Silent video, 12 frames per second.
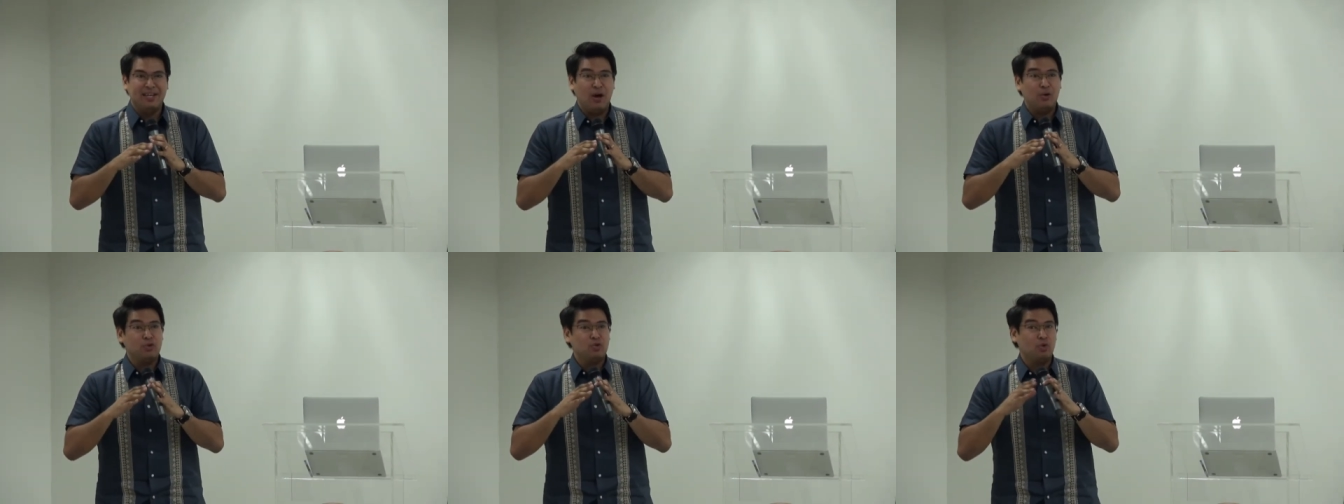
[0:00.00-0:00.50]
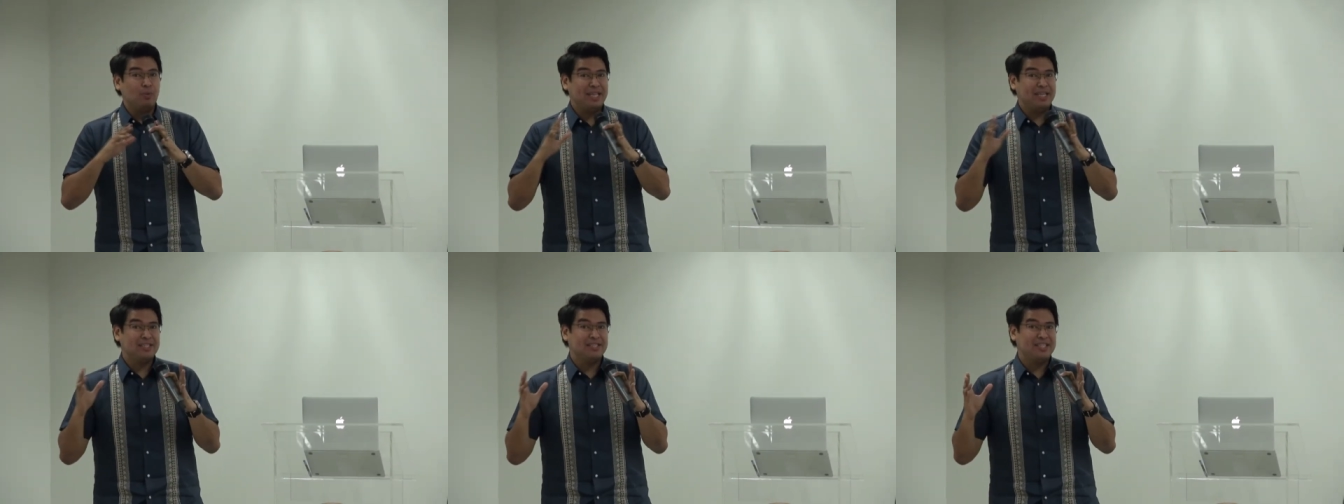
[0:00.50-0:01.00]
Now, to
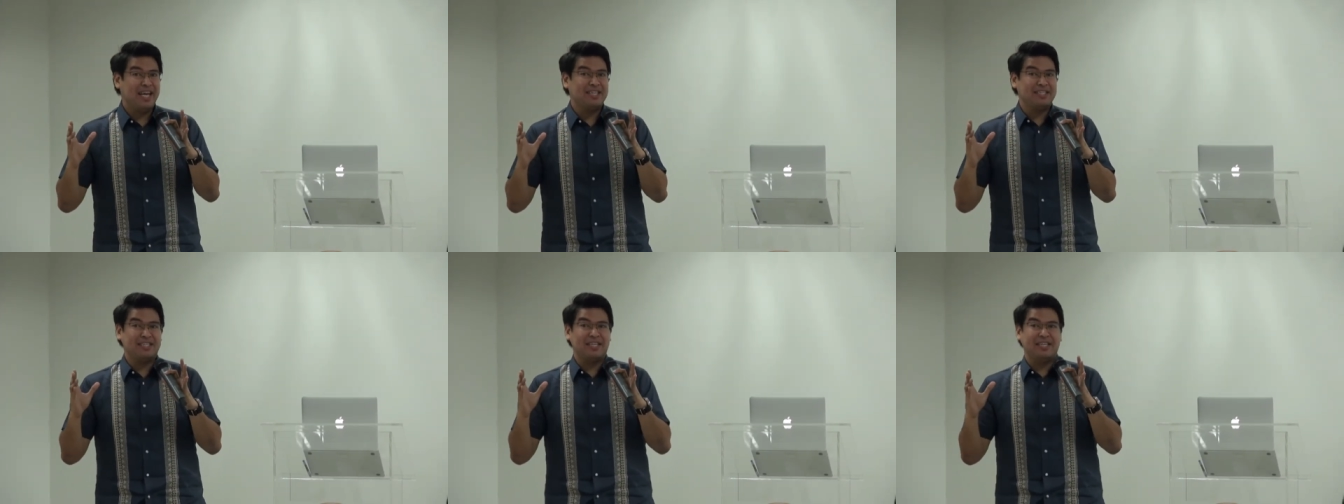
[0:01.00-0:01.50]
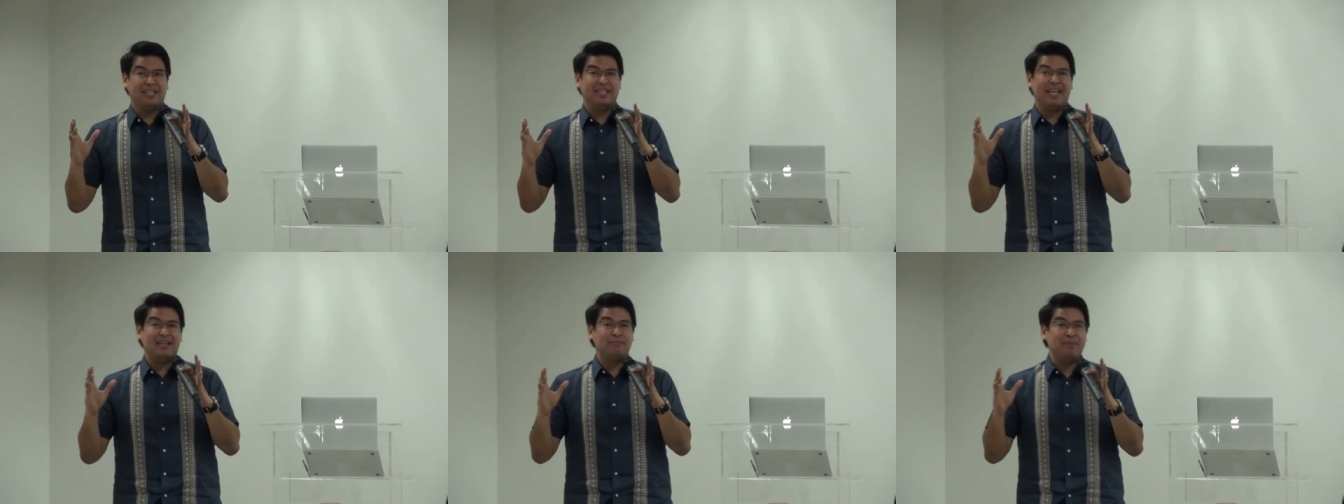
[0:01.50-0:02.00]
what extent
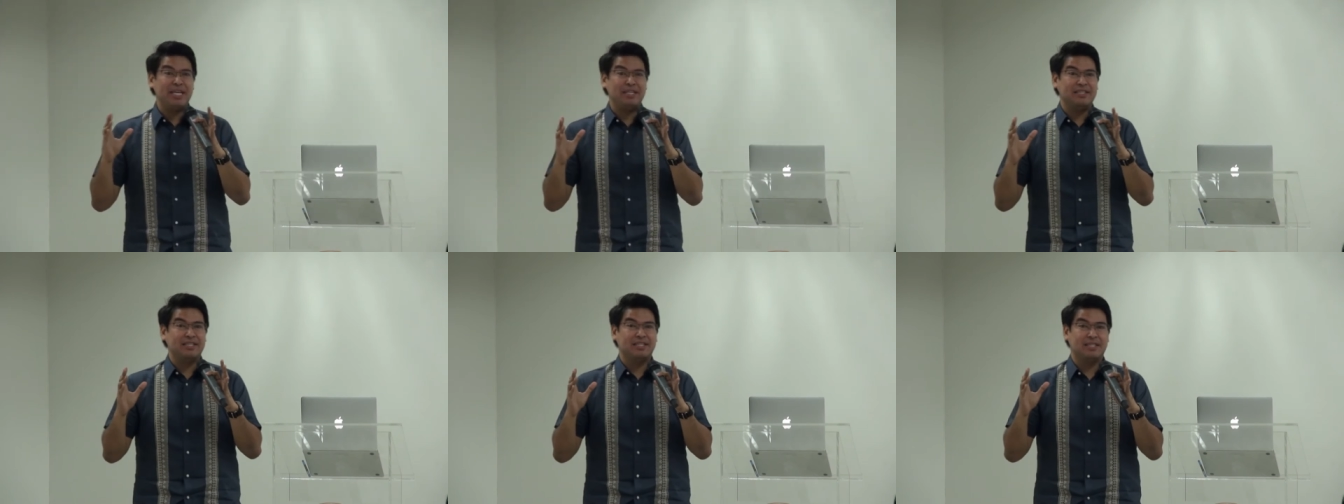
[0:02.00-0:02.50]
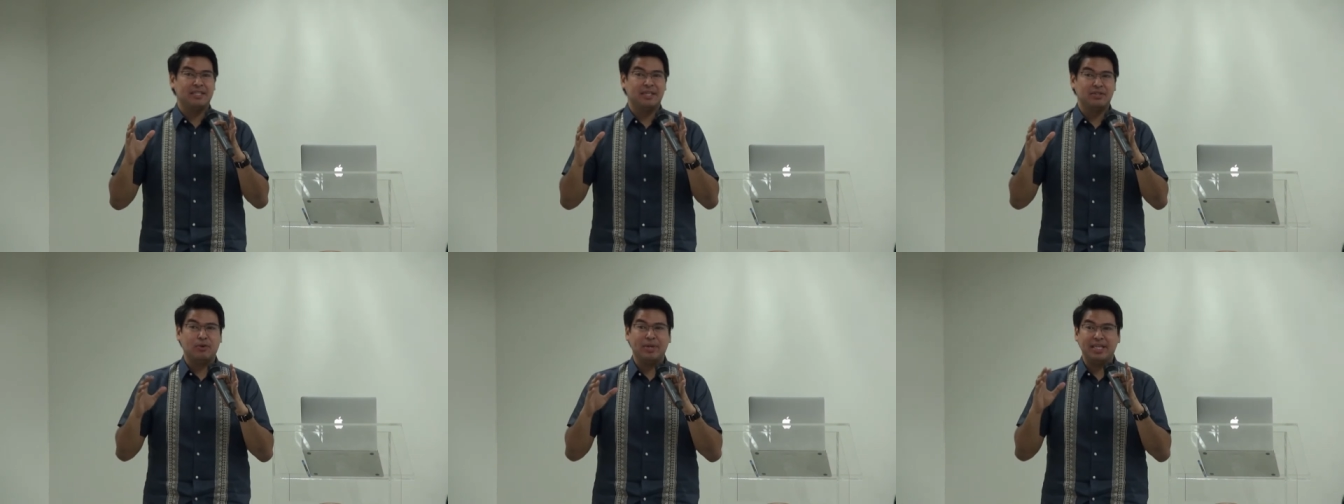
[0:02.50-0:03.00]
that means,
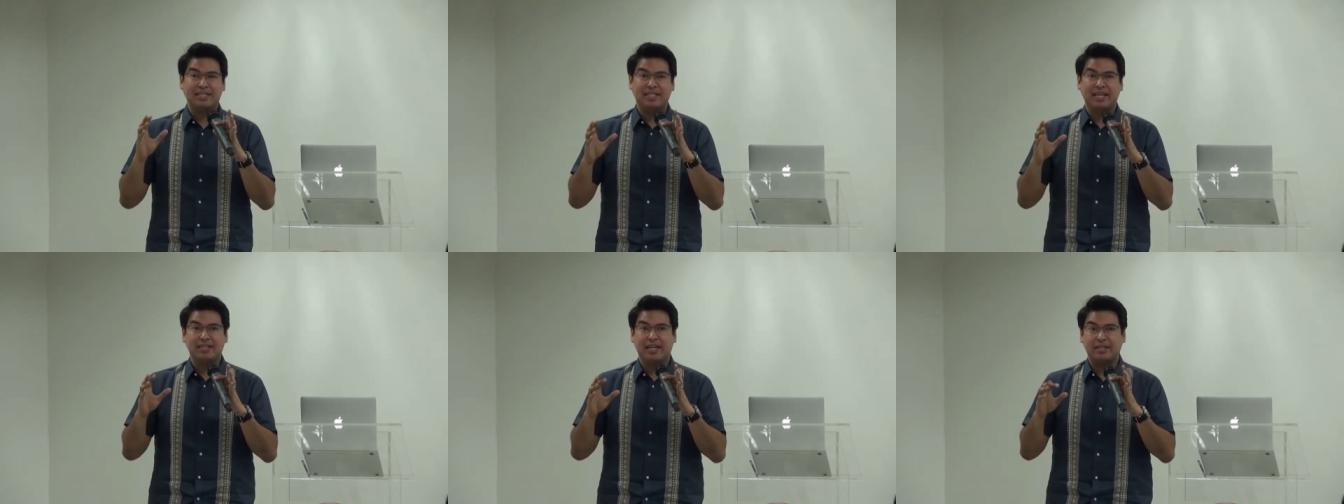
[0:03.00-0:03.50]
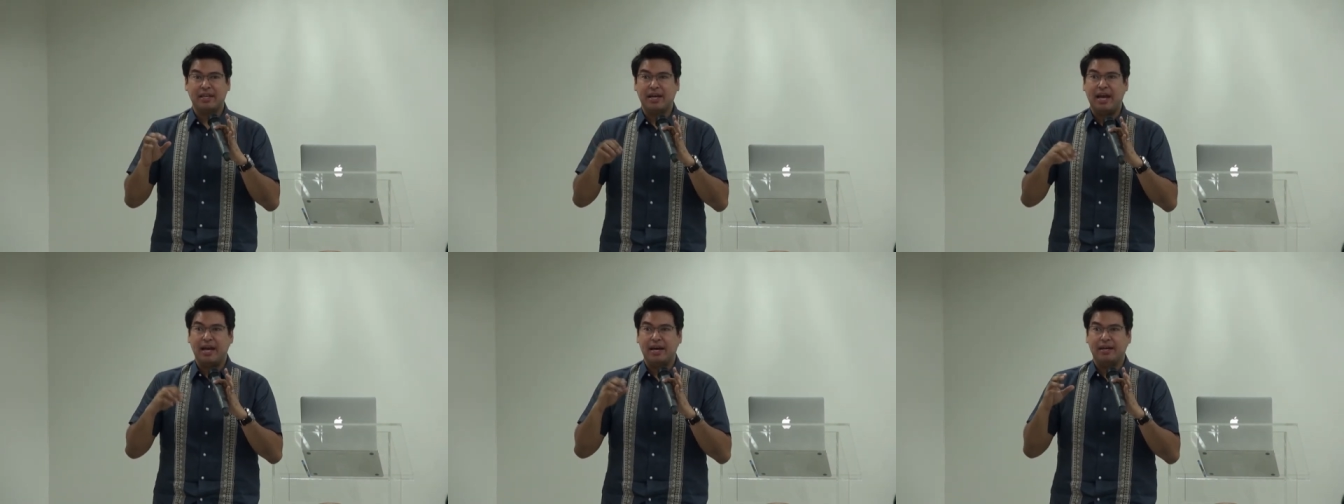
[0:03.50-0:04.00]
to what extent that, uh,
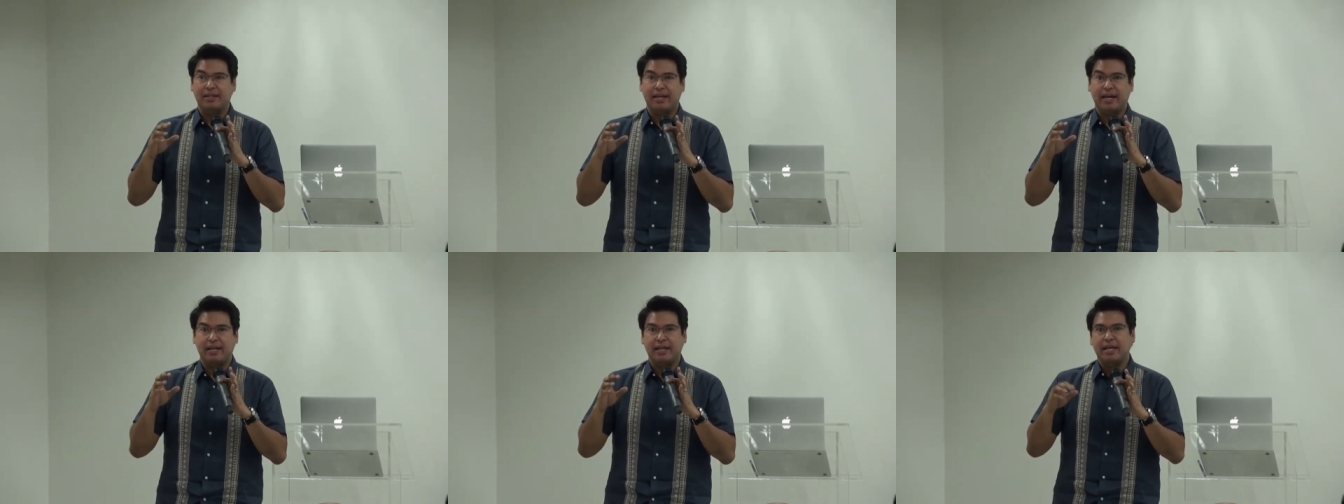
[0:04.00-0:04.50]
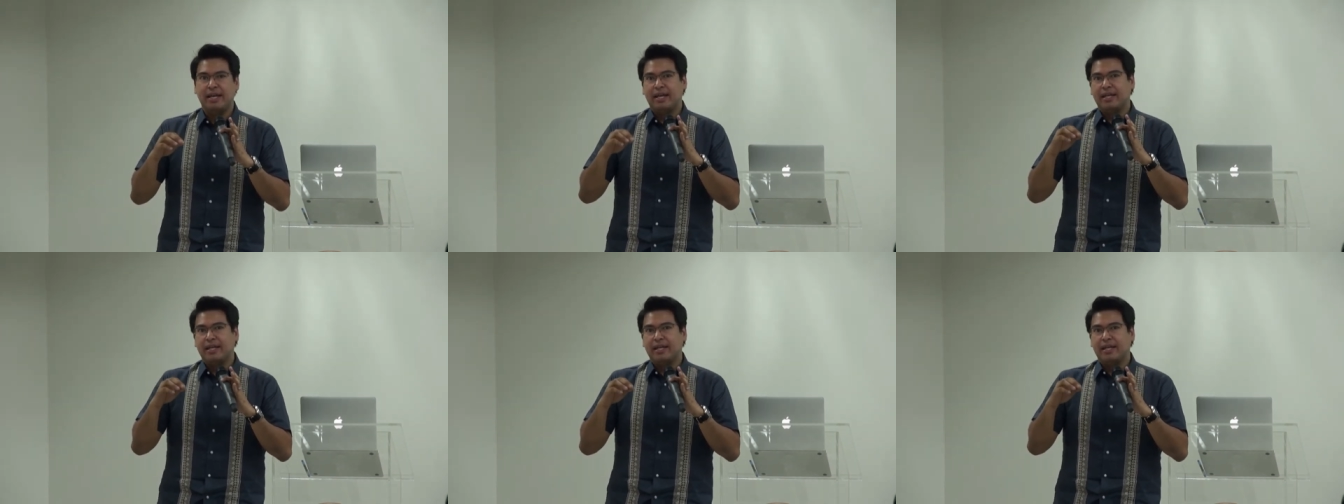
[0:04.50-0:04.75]
uh, that,